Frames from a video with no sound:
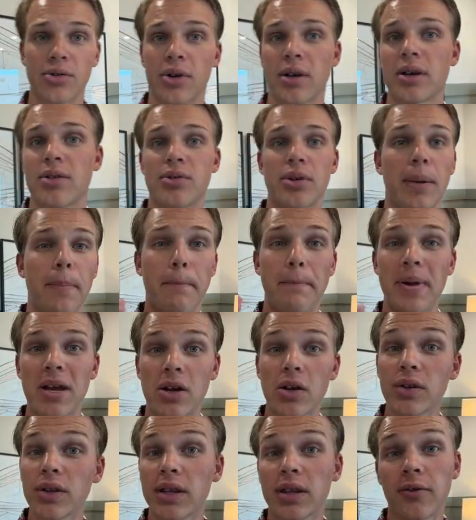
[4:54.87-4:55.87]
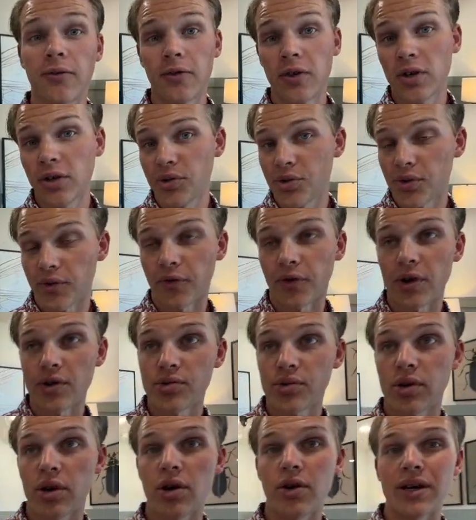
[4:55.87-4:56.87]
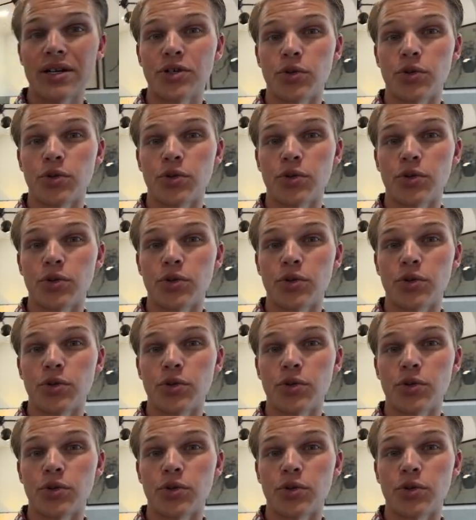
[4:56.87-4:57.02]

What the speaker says: Like I said, bigger than the Fields of Frisco at